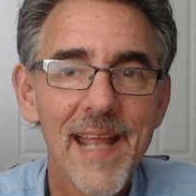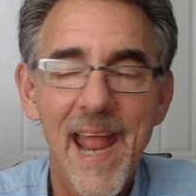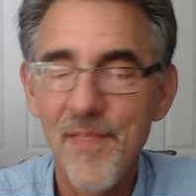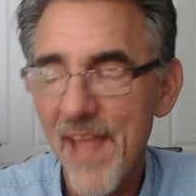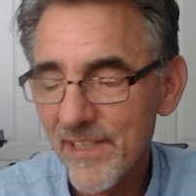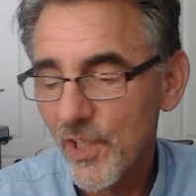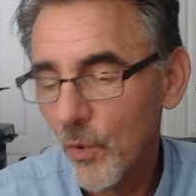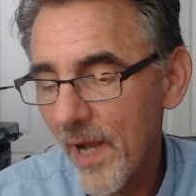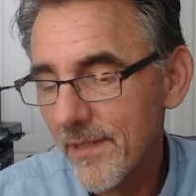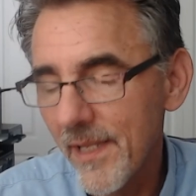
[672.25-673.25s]
And that's the
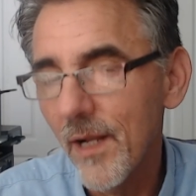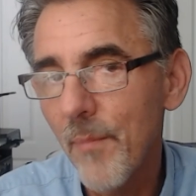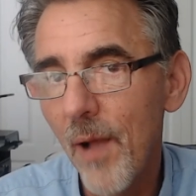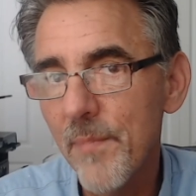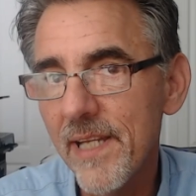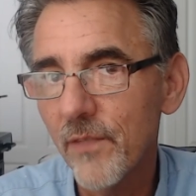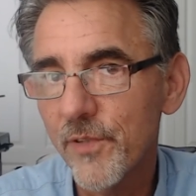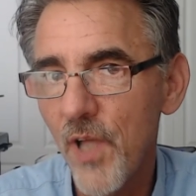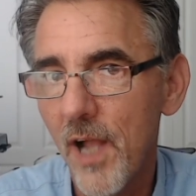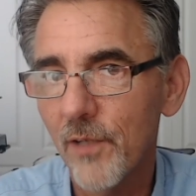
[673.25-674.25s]
great thing about being a
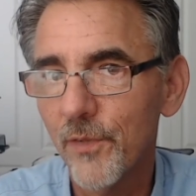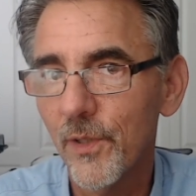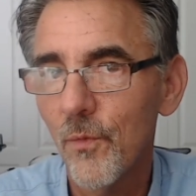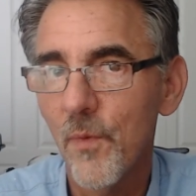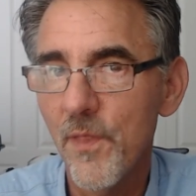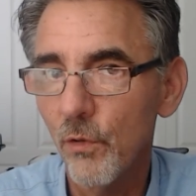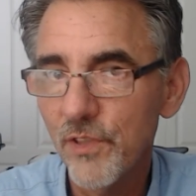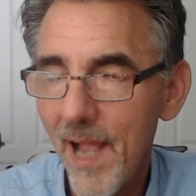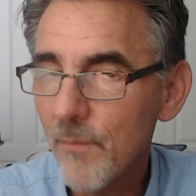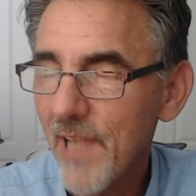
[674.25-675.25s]
photographer. When those
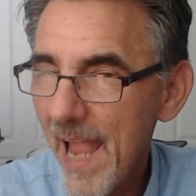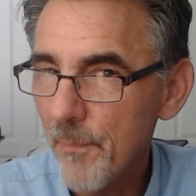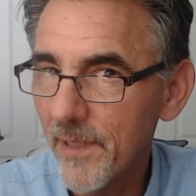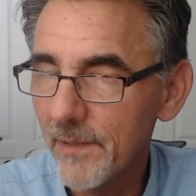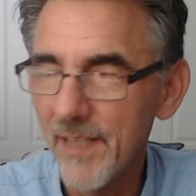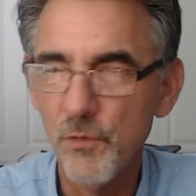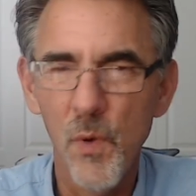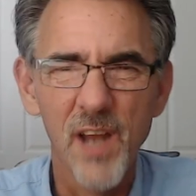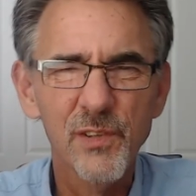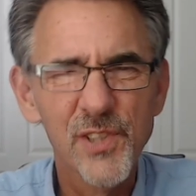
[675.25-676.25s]
times happen, if you
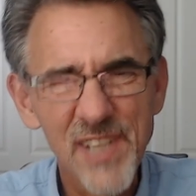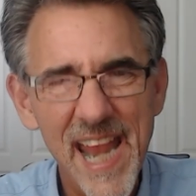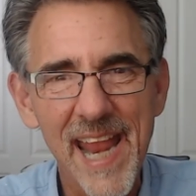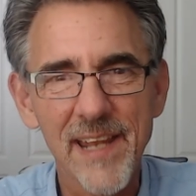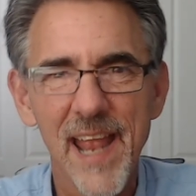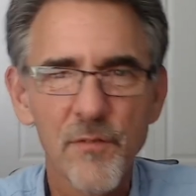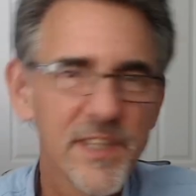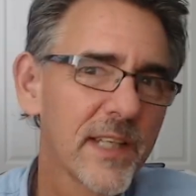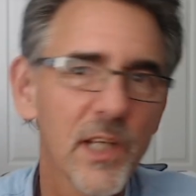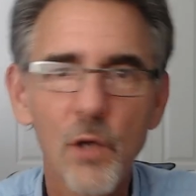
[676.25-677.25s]
understand
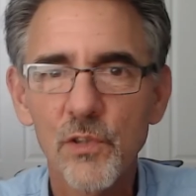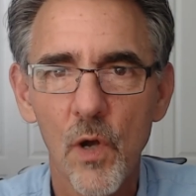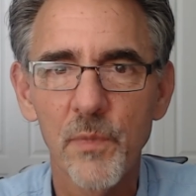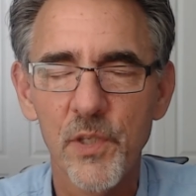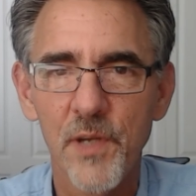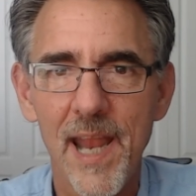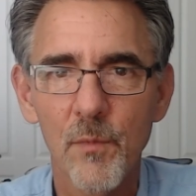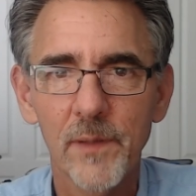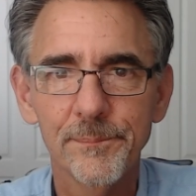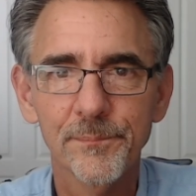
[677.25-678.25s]
everything that goes on with your
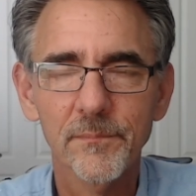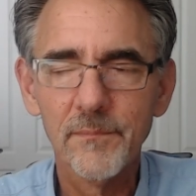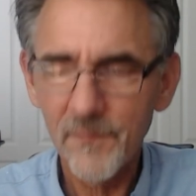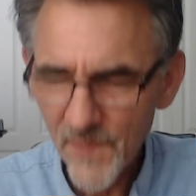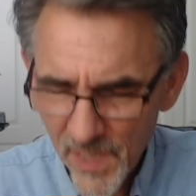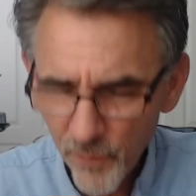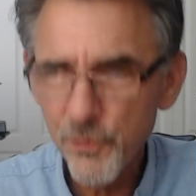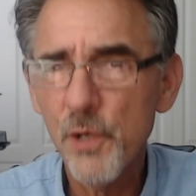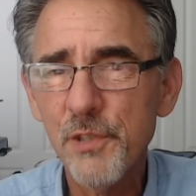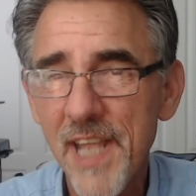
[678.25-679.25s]
camera, if
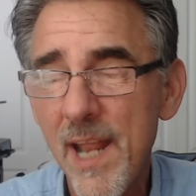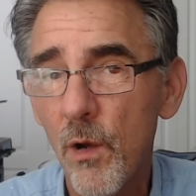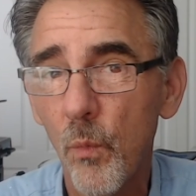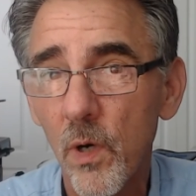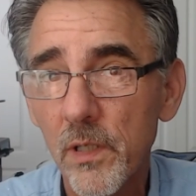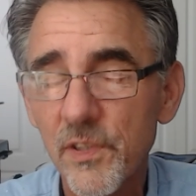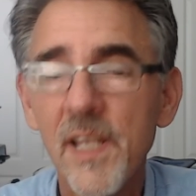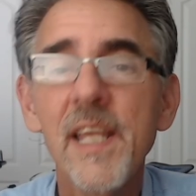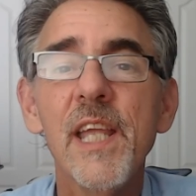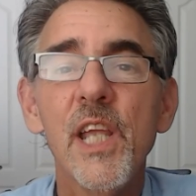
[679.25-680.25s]
you understand how it works,
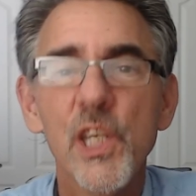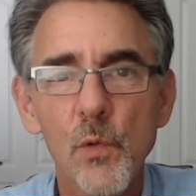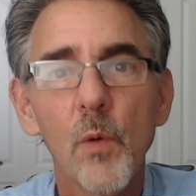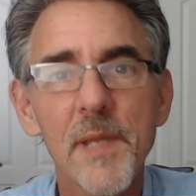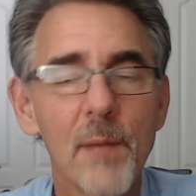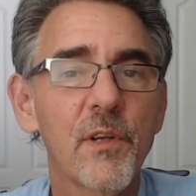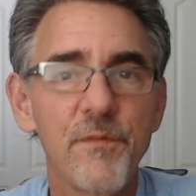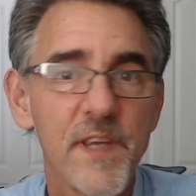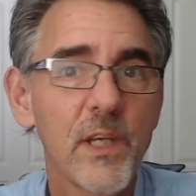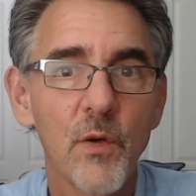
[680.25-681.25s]
you will be able to
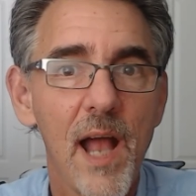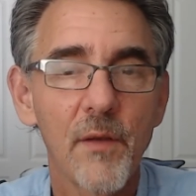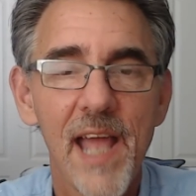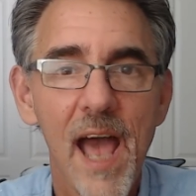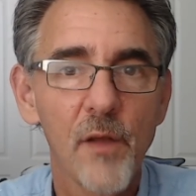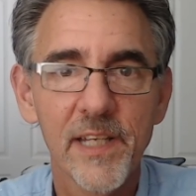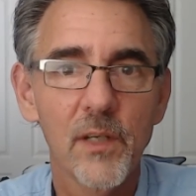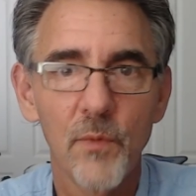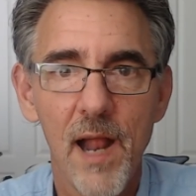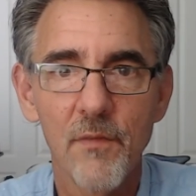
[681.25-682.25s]
figure out how to get
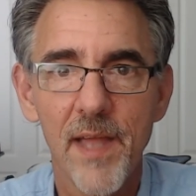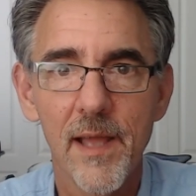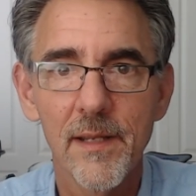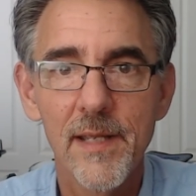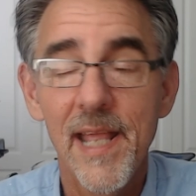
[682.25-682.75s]
around that.